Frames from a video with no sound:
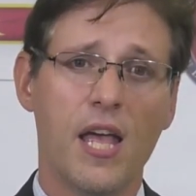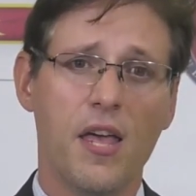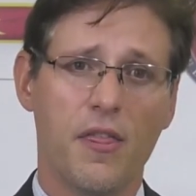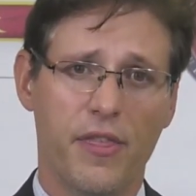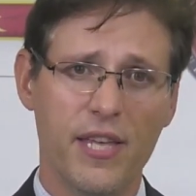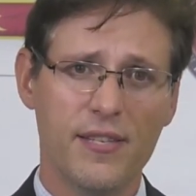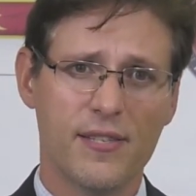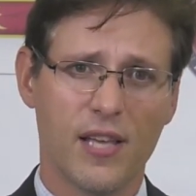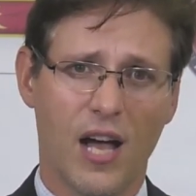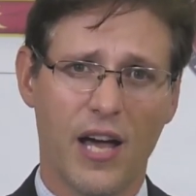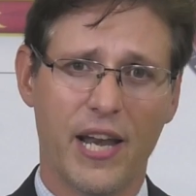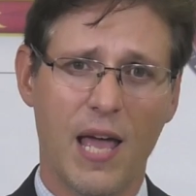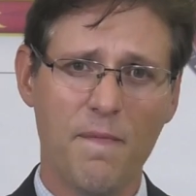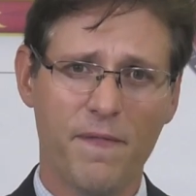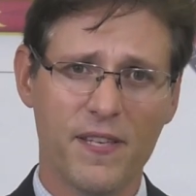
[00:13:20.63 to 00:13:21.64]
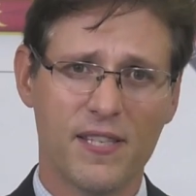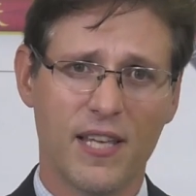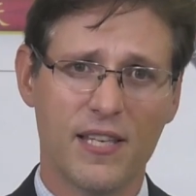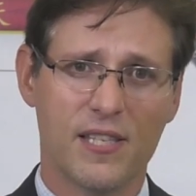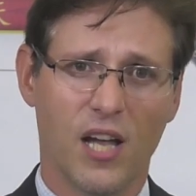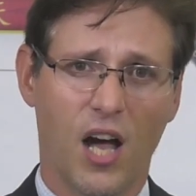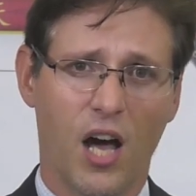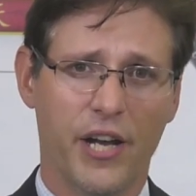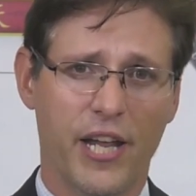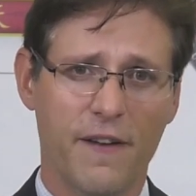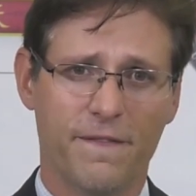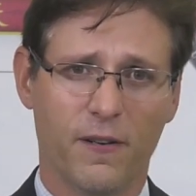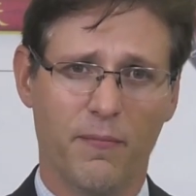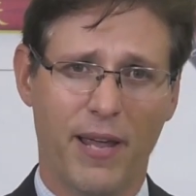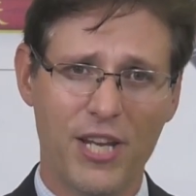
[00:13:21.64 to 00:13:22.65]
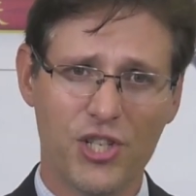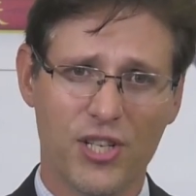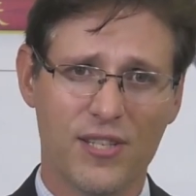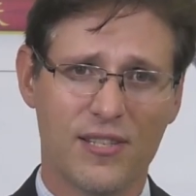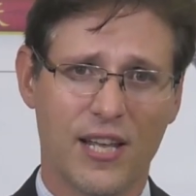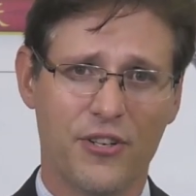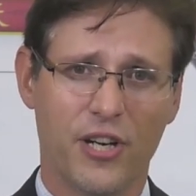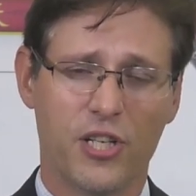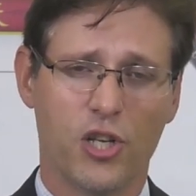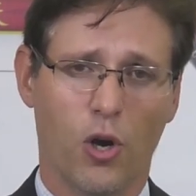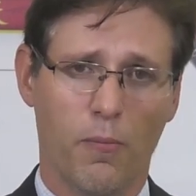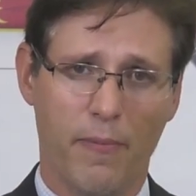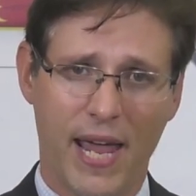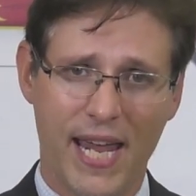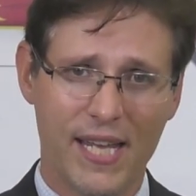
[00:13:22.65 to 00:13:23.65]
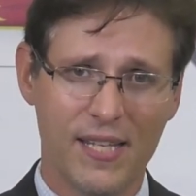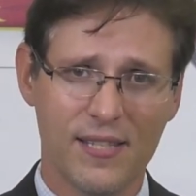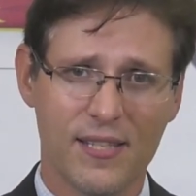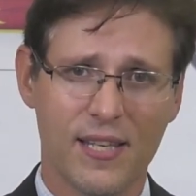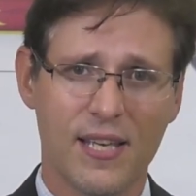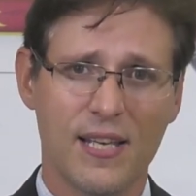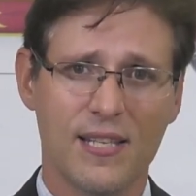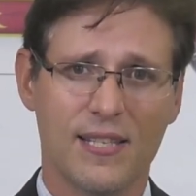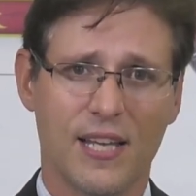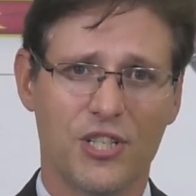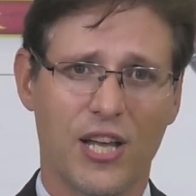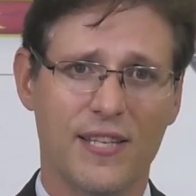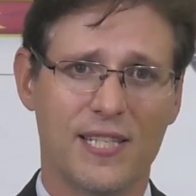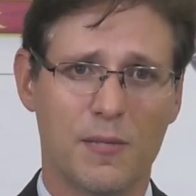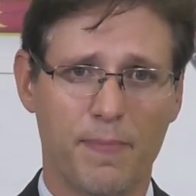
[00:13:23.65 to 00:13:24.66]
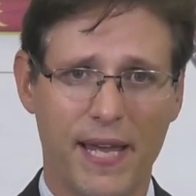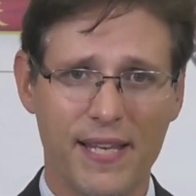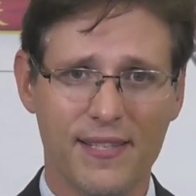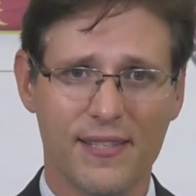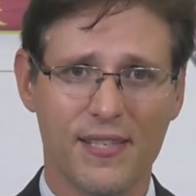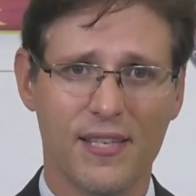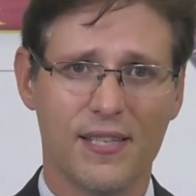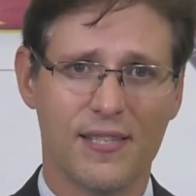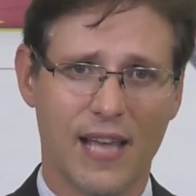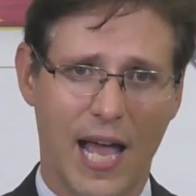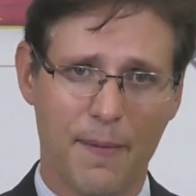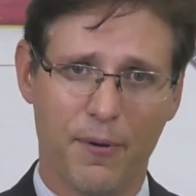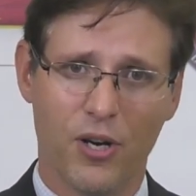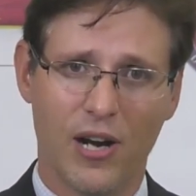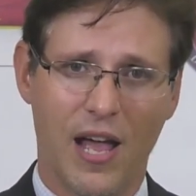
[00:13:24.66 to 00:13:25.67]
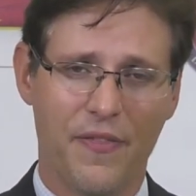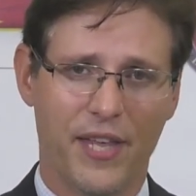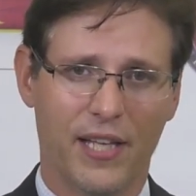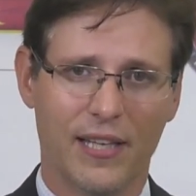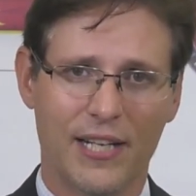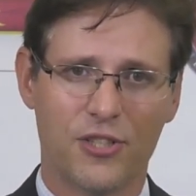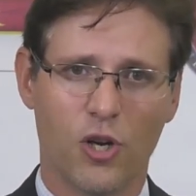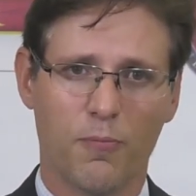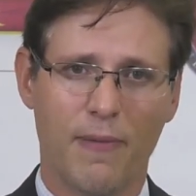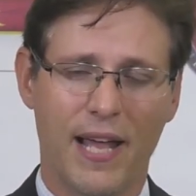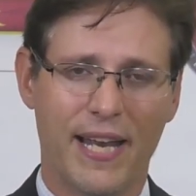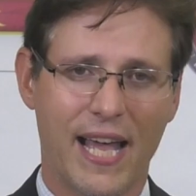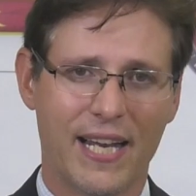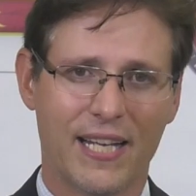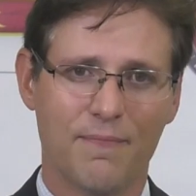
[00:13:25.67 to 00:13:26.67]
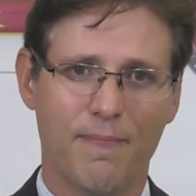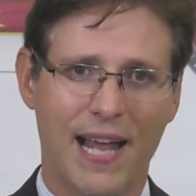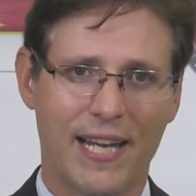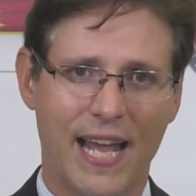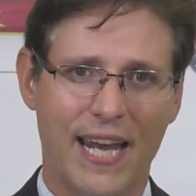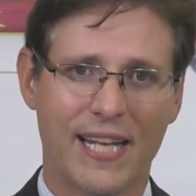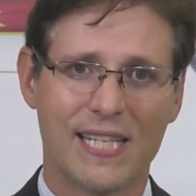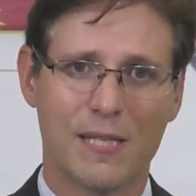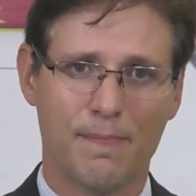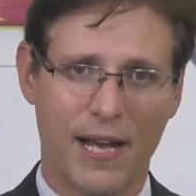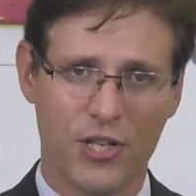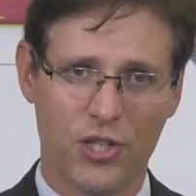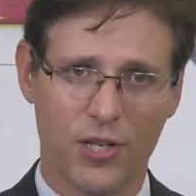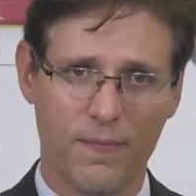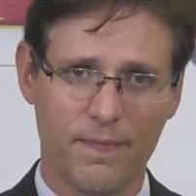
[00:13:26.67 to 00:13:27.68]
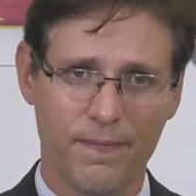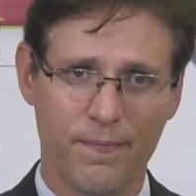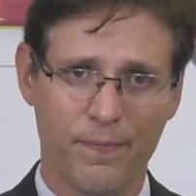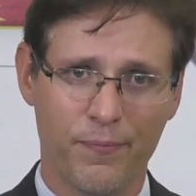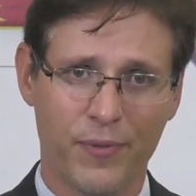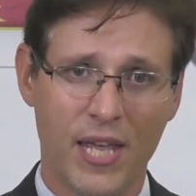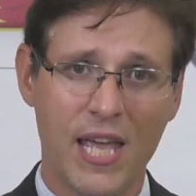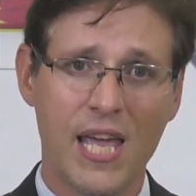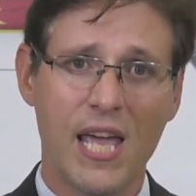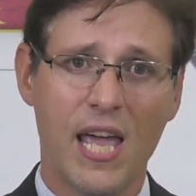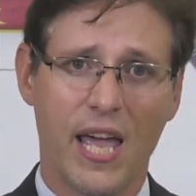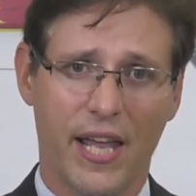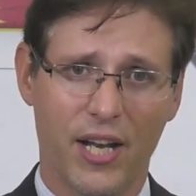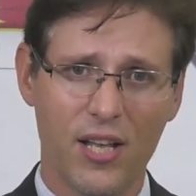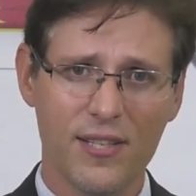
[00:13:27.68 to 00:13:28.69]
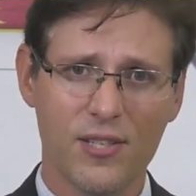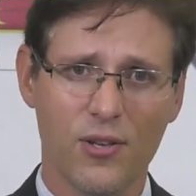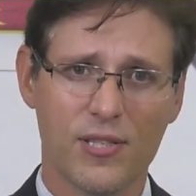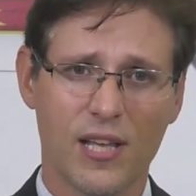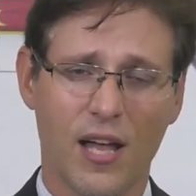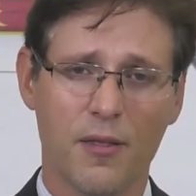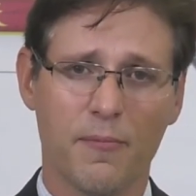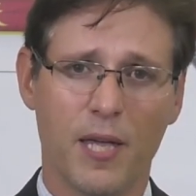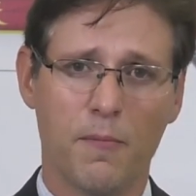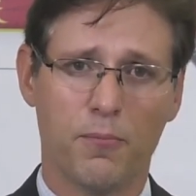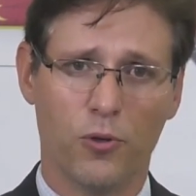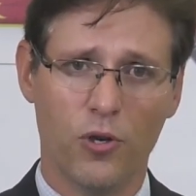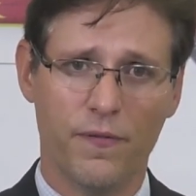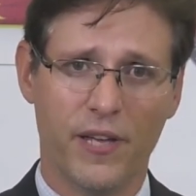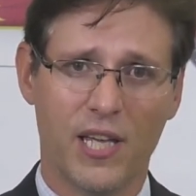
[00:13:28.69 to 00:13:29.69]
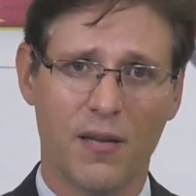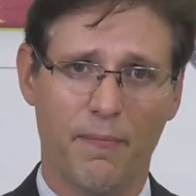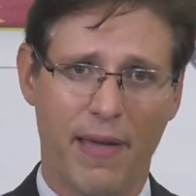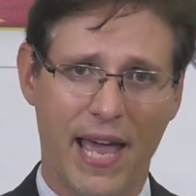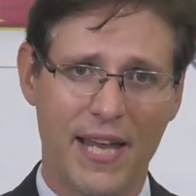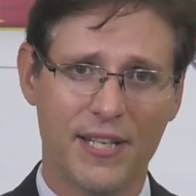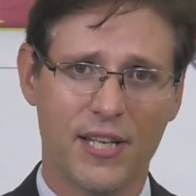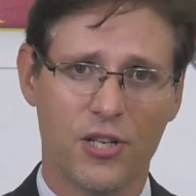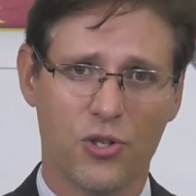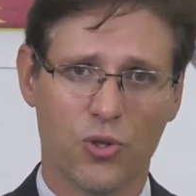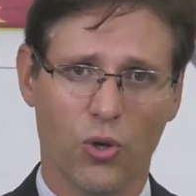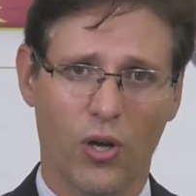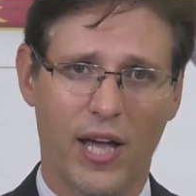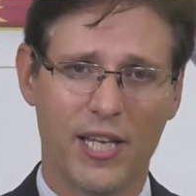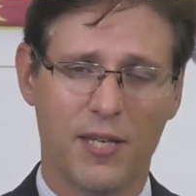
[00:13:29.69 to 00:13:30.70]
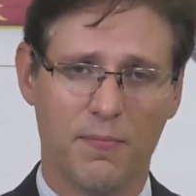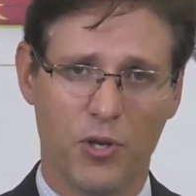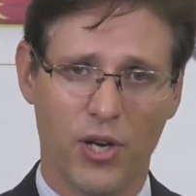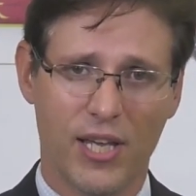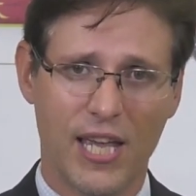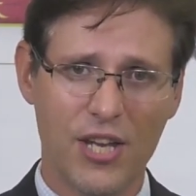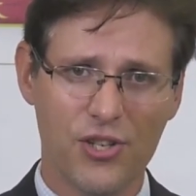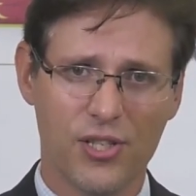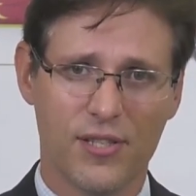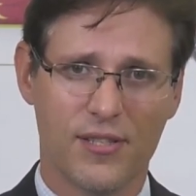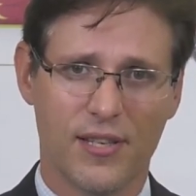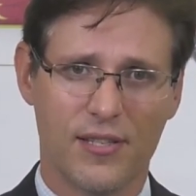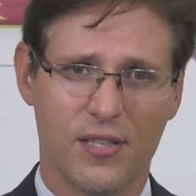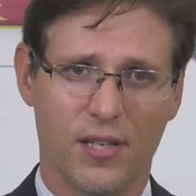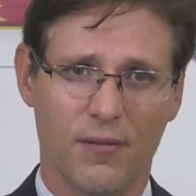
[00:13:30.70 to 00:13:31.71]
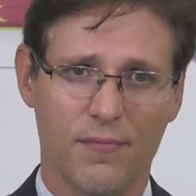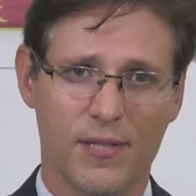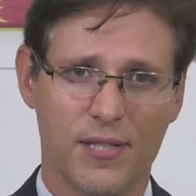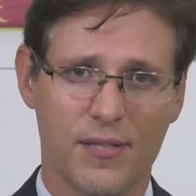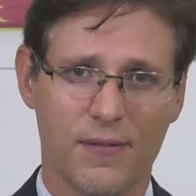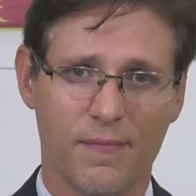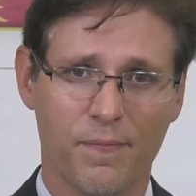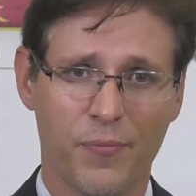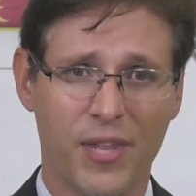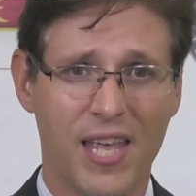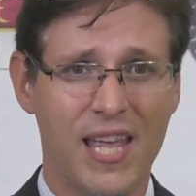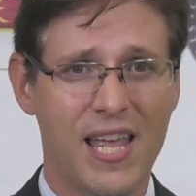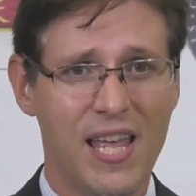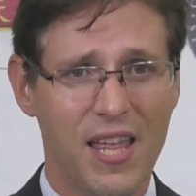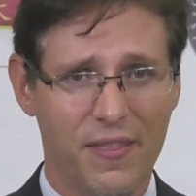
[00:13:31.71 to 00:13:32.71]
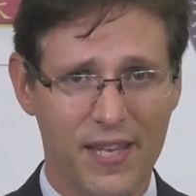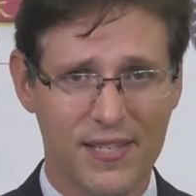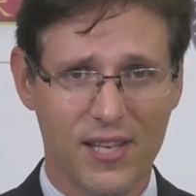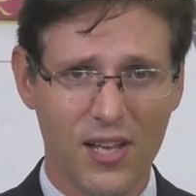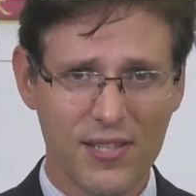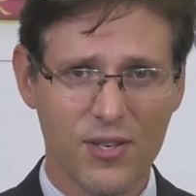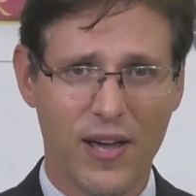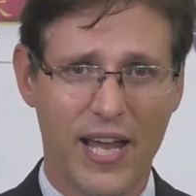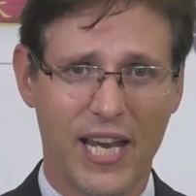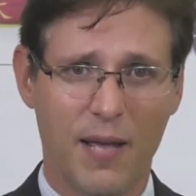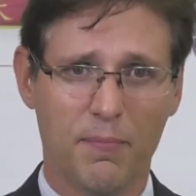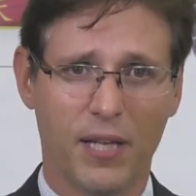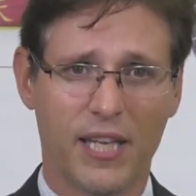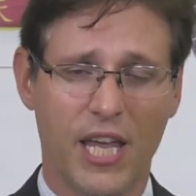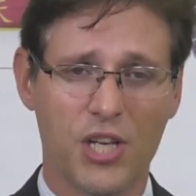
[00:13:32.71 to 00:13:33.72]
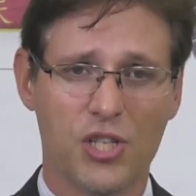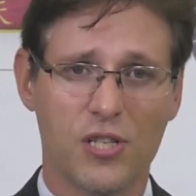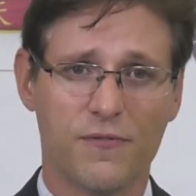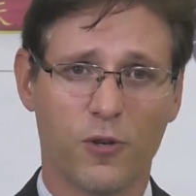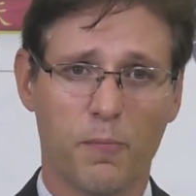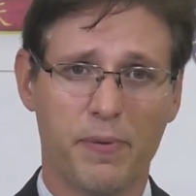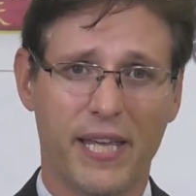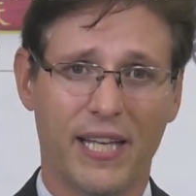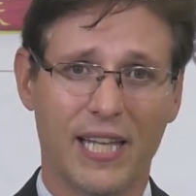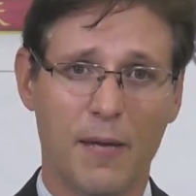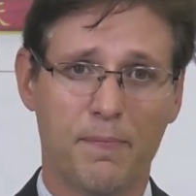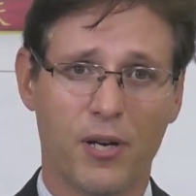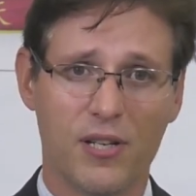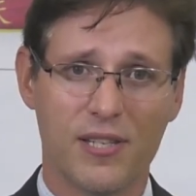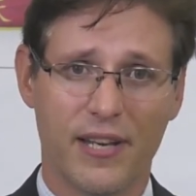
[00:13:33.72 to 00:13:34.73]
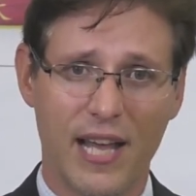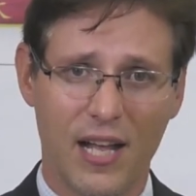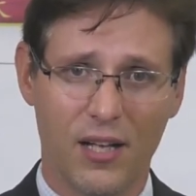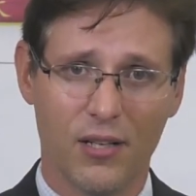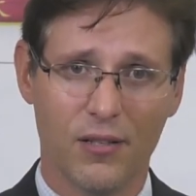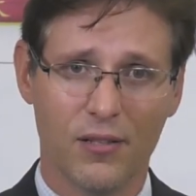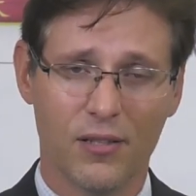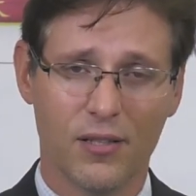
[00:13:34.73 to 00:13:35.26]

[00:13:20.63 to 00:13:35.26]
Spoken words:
This saw an emphasis on information-centric domains such as space, cyber, and the electromagnetic spectrum. It also saw them improving command, control, and communication systems. This also had implications for PLA personnel.